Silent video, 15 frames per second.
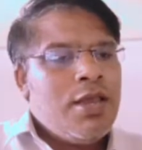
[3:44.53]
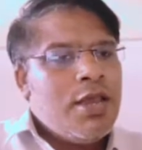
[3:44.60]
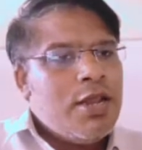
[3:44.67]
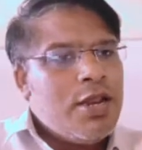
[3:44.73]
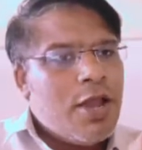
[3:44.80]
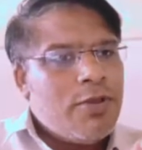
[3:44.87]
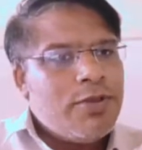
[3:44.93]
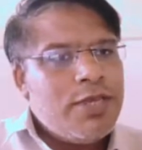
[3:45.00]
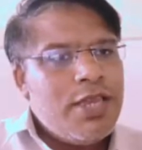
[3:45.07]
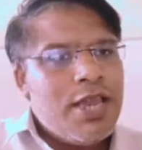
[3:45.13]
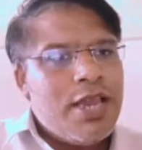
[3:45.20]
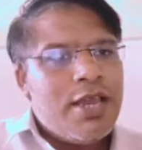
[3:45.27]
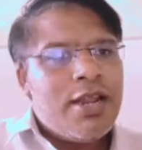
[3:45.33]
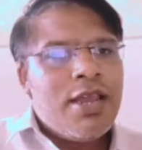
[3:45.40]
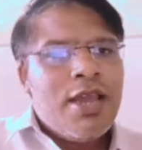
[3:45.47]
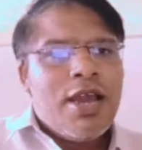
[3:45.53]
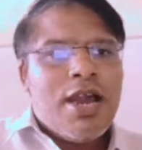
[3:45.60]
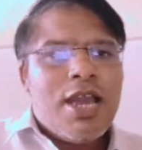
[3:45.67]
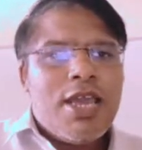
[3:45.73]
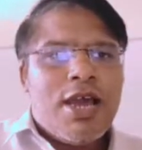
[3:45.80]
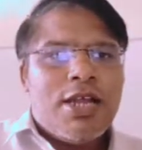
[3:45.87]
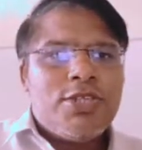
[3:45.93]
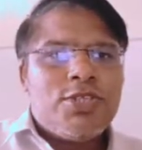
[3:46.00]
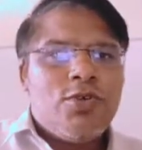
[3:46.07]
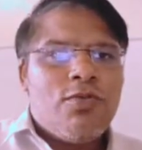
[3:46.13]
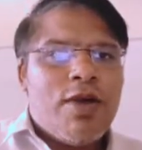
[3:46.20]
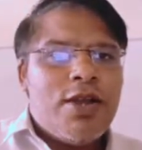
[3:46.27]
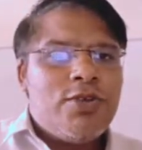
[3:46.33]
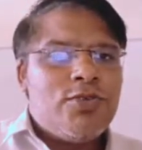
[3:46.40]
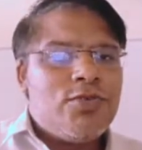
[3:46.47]
Now here I also
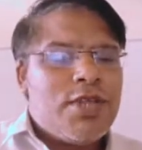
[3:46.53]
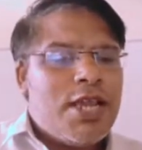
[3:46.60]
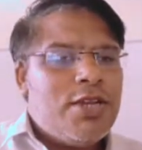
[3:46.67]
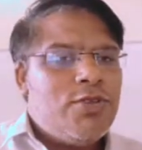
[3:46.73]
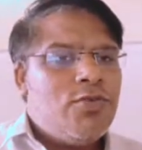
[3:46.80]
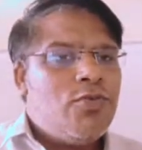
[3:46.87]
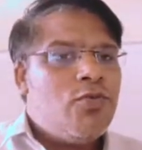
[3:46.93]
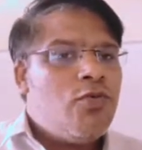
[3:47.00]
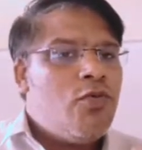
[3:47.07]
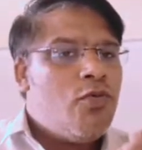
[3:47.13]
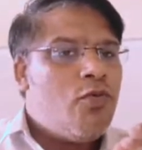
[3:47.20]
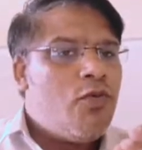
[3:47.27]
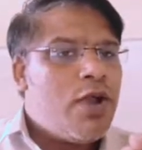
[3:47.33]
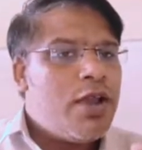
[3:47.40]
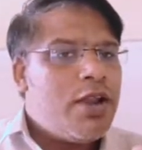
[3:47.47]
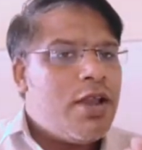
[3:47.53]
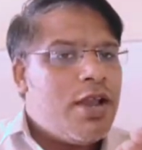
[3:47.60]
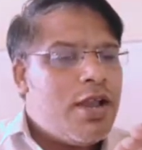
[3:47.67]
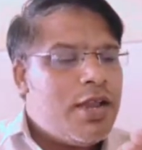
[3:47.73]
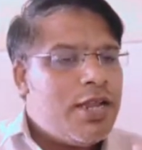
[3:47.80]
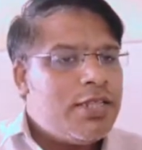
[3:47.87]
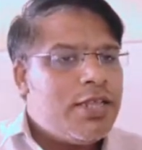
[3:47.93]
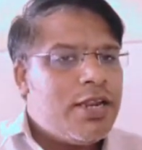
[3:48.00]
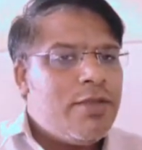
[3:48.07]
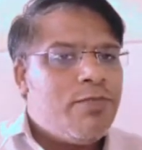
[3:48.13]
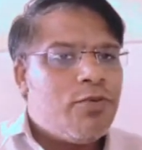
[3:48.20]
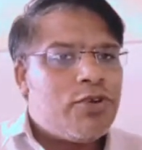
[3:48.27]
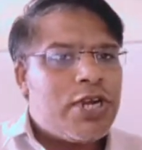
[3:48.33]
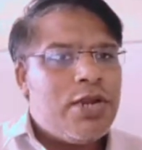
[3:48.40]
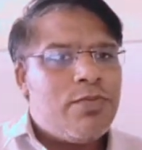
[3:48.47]
want to tell you one another
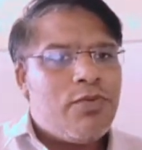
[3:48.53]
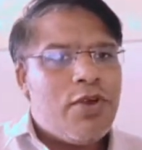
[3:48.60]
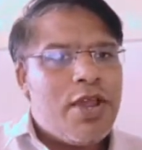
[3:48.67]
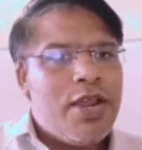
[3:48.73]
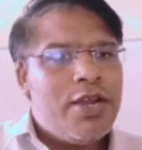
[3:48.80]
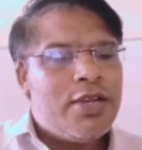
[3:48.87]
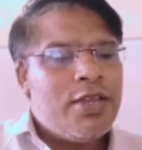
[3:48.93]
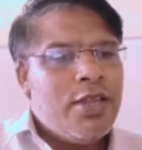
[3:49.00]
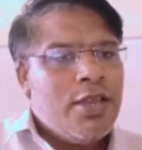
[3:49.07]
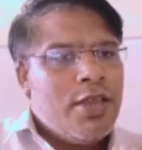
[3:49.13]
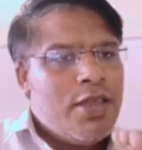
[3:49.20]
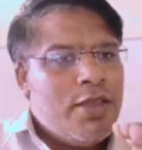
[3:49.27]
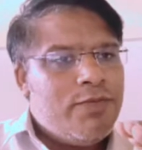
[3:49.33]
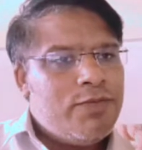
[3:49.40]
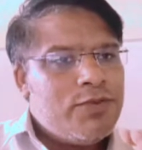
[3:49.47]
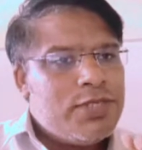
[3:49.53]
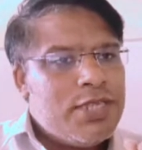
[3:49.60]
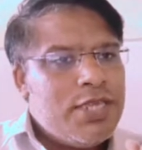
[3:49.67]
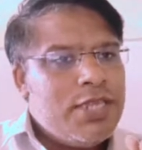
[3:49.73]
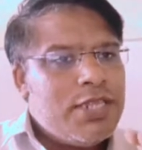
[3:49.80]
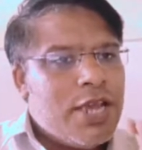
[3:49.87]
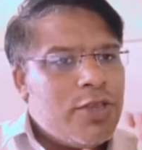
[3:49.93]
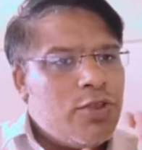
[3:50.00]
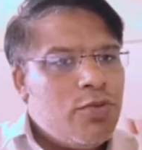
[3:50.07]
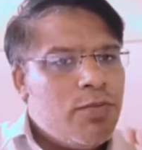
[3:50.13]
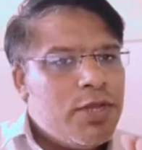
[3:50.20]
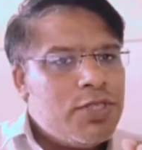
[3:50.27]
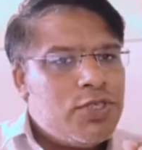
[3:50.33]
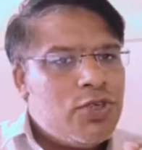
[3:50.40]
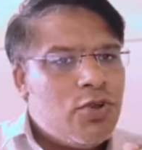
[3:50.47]
important point. If you see the
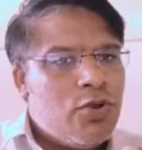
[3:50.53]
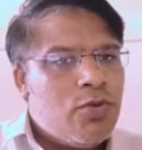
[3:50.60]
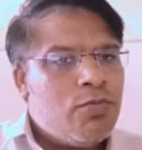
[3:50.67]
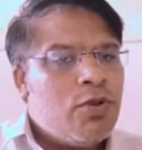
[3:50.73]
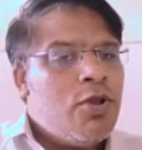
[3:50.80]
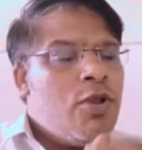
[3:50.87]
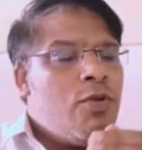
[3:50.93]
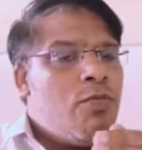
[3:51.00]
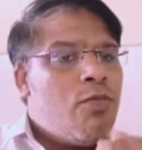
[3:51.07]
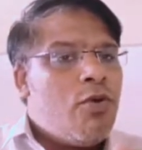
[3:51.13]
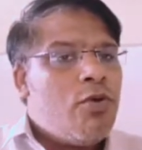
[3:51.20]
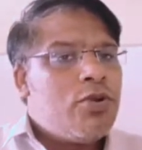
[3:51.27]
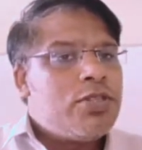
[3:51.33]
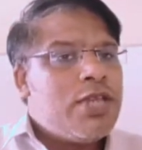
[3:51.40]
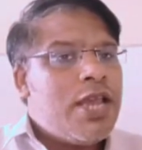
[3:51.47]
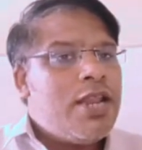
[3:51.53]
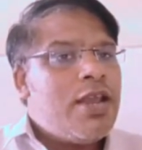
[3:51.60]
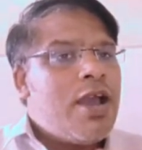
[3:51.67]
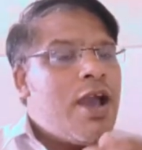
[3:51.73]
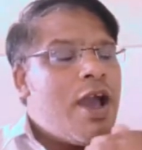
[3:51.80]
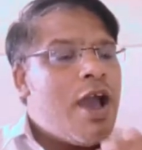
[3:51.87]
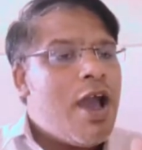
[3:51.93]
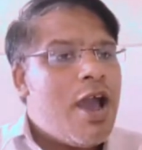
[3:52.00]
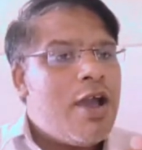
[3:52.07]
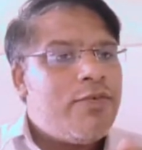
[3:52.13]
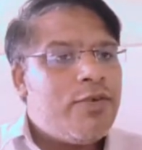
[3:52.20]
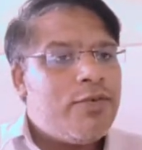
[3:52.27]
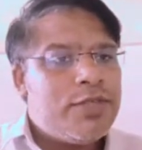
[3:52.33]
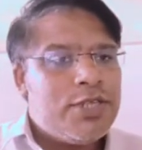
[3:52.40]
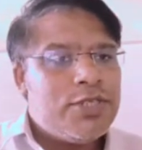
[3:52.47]
human genome, more than
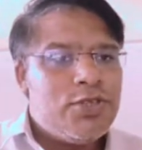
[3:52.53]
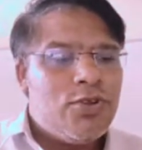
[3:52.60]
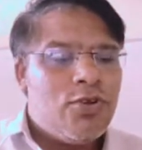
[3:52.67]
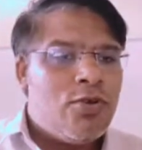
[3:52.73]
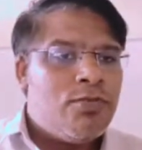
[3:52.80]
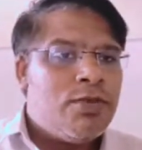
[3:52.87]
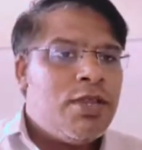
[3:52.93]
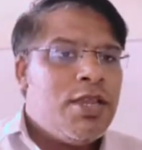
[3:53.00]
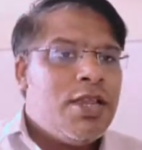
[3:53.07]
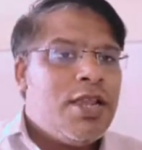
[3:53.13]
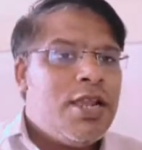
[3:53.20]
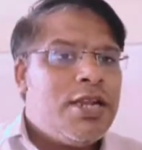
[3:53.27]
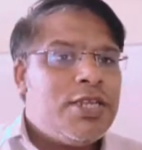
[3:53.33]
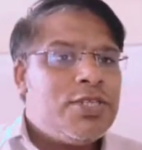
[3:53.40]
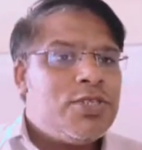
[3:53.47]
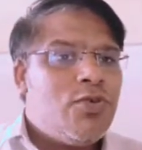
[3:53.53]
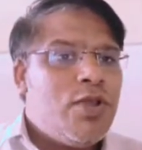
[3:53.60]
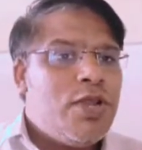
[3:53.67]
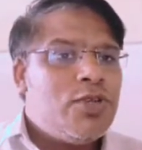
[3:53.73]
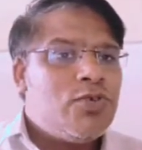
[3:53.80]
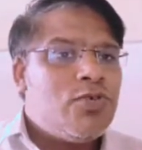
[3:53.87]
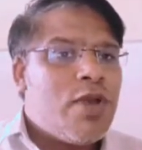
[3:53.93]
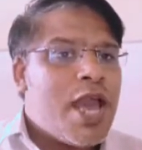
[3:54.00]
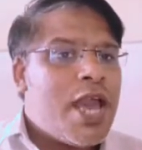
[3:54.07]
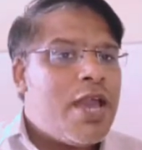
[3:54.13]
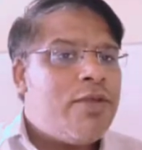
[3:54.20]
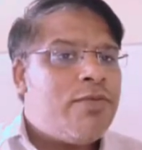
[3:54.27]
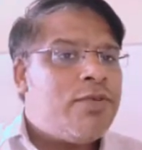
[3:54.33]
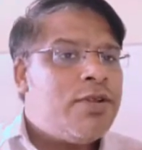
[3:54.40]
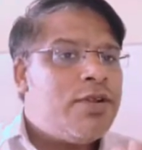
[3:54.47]
half of the genome, it is going to
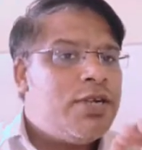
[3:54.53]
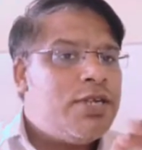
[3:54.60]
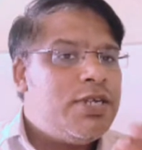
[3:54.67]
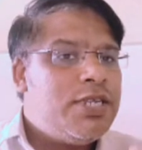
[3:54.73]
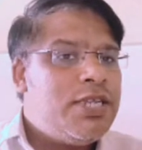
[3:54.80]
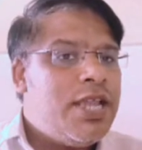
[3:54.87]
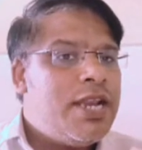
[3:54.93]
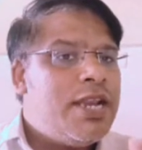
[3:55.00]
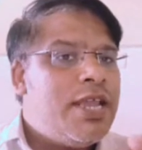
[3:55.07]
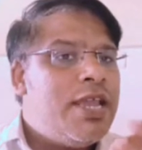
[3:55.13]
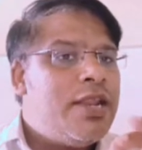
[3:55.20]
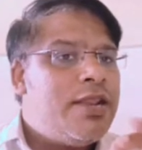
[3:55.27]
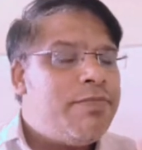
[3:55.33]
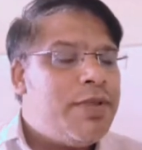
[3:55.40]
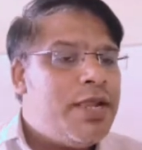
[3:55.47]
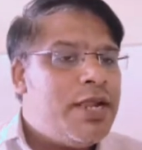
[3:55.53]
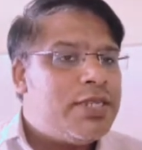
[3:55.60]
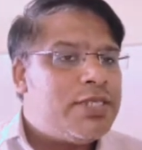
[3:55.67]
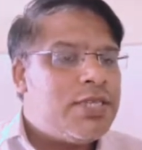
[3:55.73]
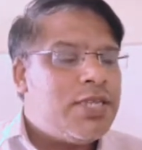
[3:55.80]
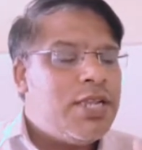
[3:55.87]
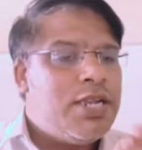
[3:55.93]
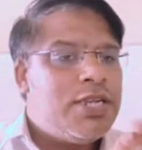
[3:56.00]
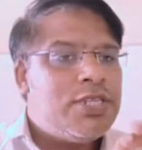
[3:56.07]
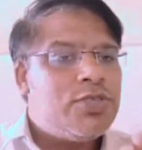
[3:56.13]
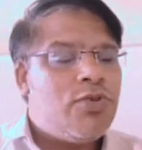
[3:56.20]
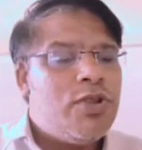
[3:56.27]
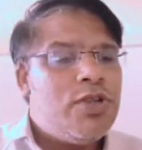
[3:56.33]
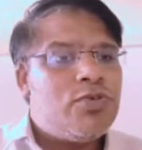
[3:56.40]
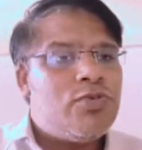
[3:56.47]
have D N A repeats. It is
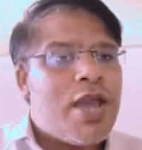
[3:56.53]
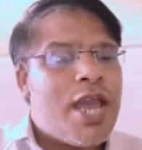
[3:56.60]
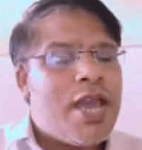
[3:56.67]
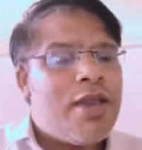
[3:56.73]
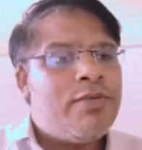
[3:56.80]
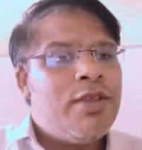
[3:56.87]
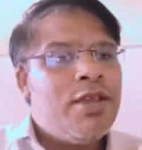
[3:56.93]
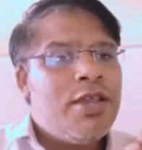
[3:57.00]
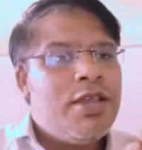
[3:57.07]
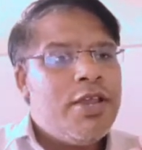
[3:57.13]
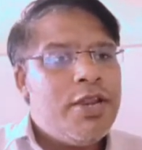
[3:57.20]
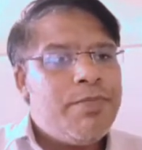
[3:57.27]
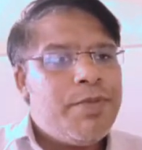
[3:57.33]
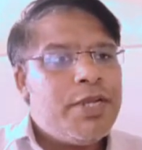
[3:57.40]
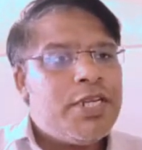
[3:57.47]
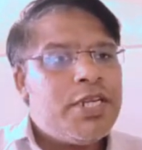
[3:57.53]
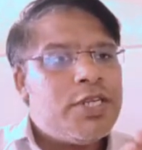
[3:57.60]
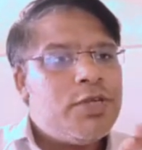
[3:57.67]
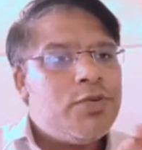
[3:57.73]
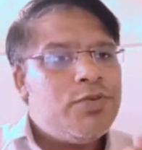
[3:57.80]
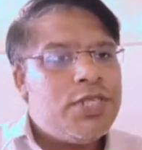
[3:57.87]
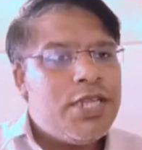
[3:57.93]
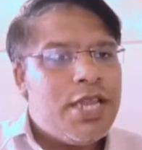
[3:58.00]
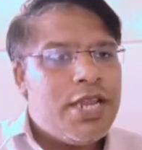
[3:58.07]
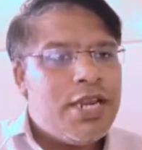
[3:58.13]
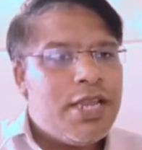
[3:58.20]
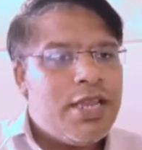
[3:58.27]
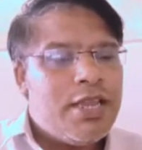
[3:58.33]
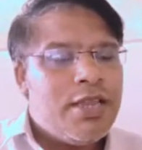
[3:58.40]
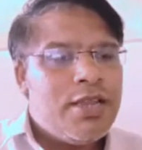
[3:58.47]
going to have repetitive D N
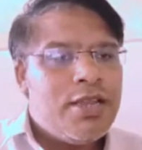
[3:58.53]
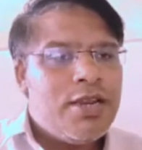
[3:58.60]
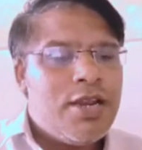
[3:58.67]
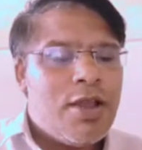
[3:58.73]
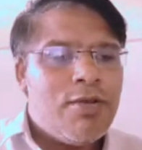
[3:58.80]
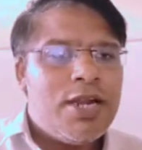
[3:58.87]
A.